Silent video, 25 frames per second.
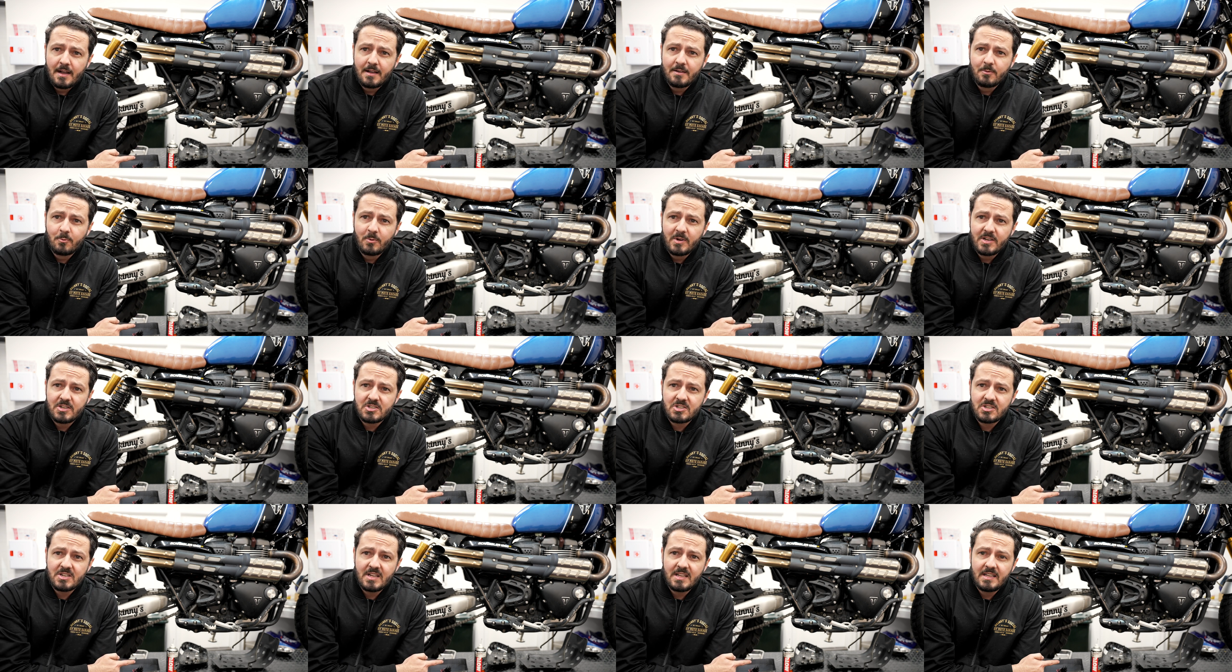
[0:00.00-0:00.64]

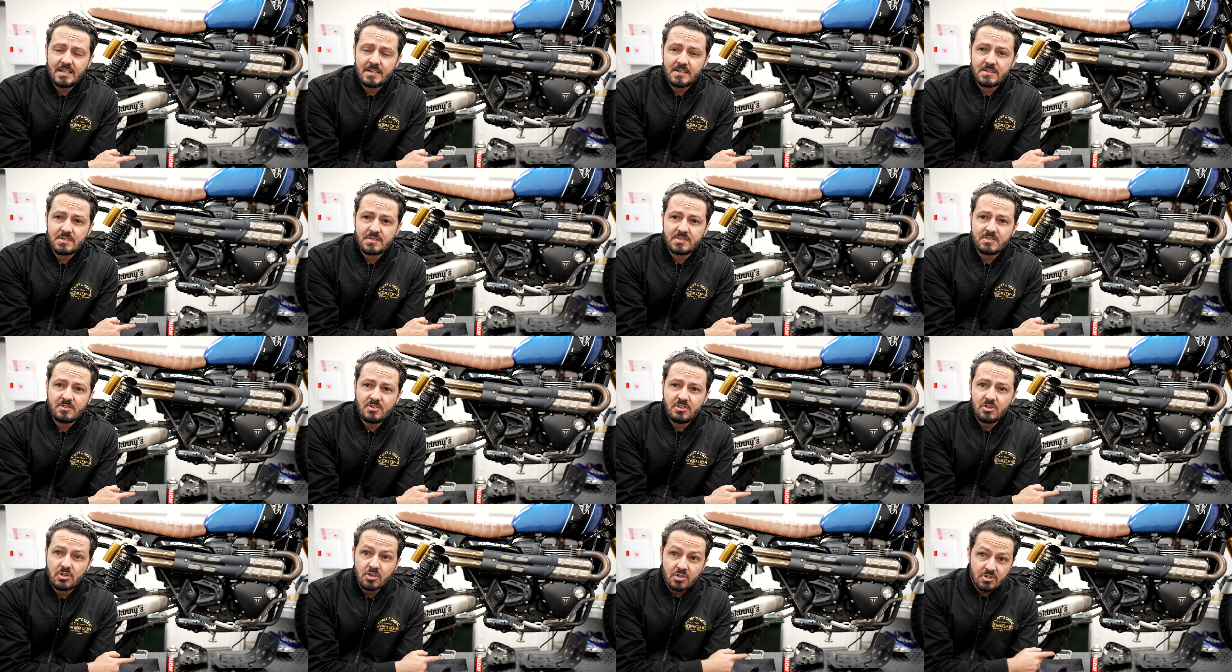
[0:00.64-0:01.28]
which
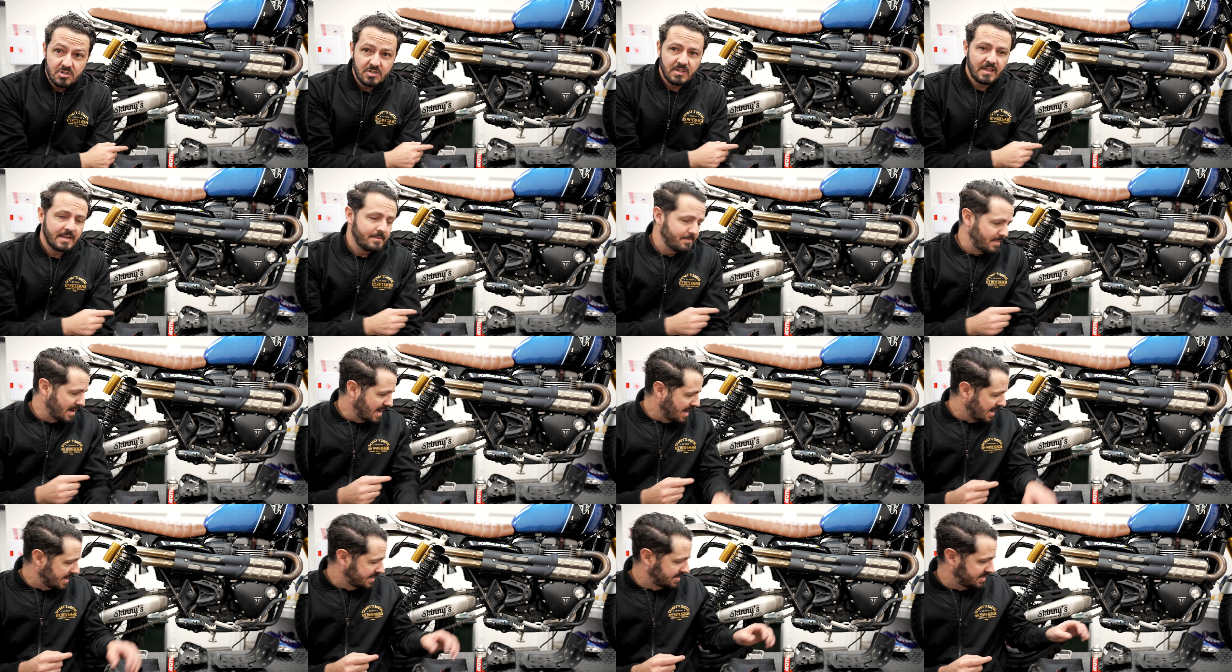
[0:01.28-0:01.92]
is usually
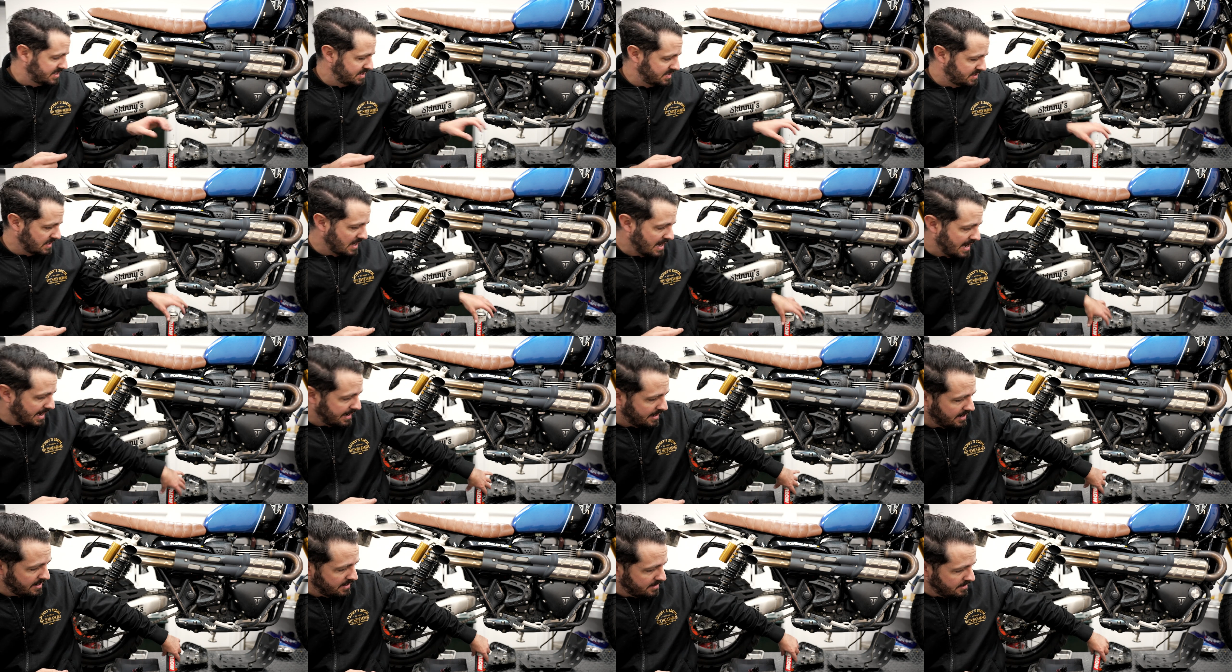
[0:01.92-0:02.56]
marked as
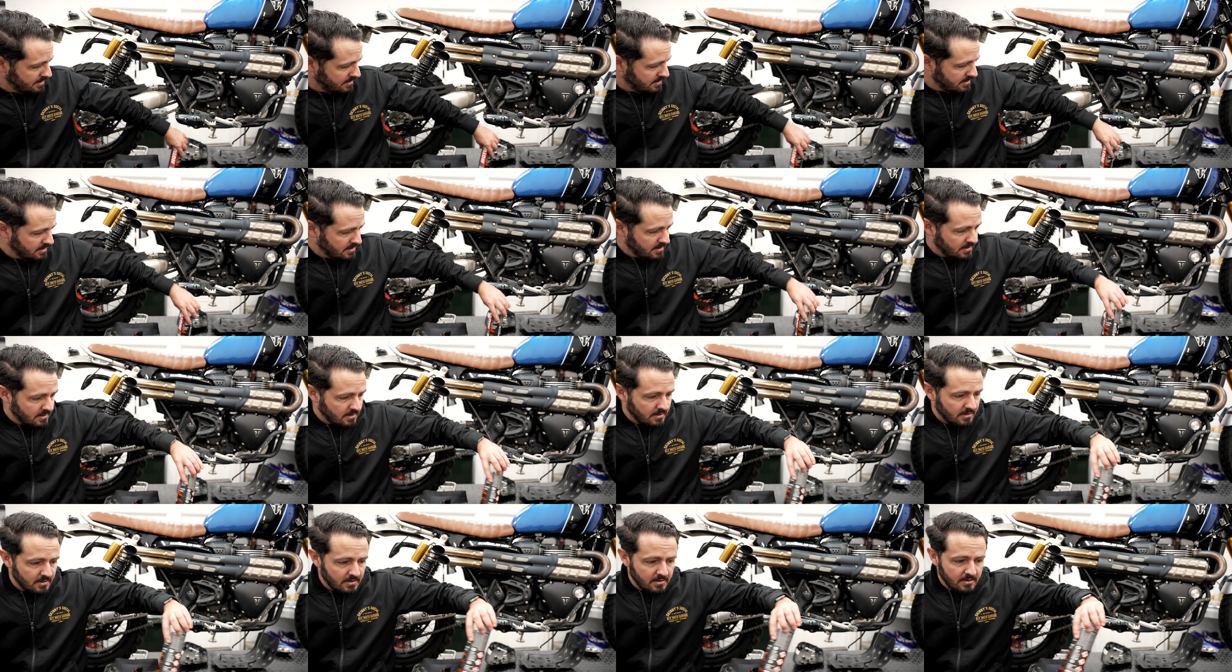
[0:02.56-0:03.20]
like
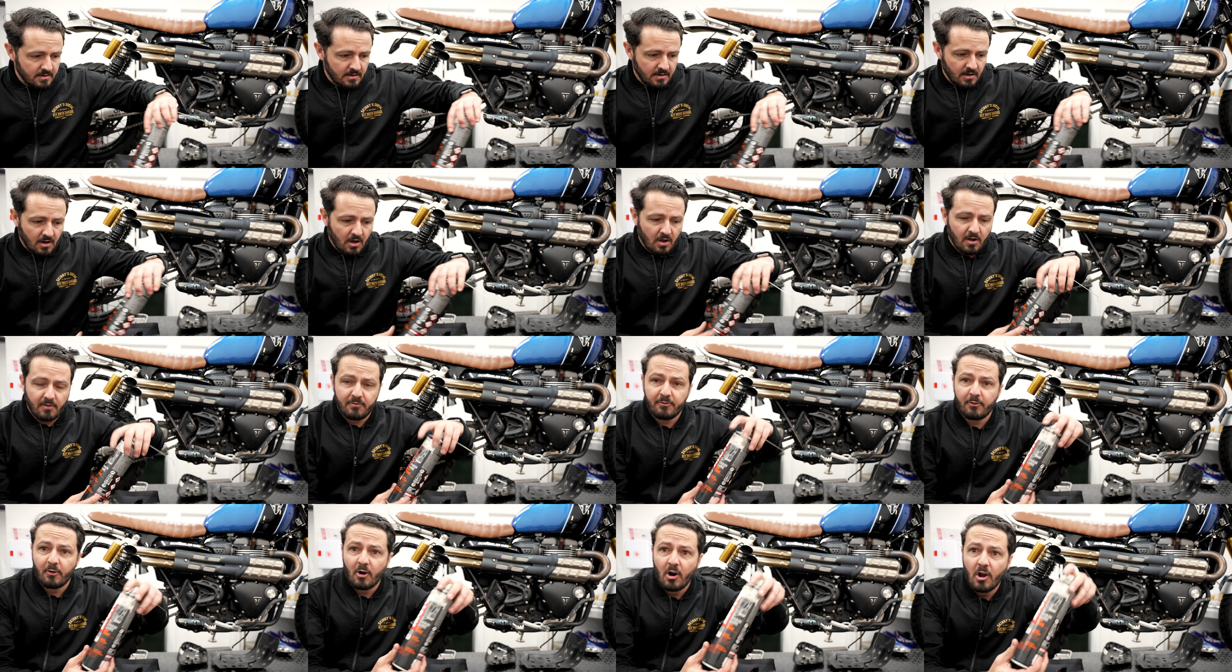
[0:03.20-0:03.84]

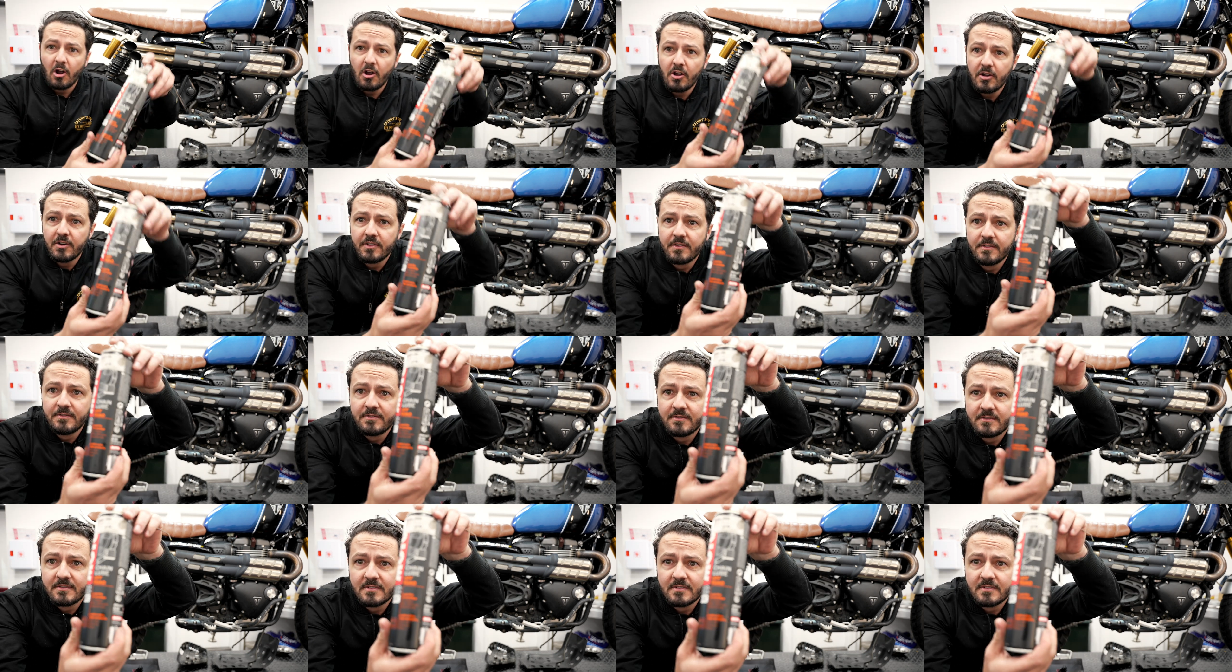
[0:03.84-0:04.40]
off-road.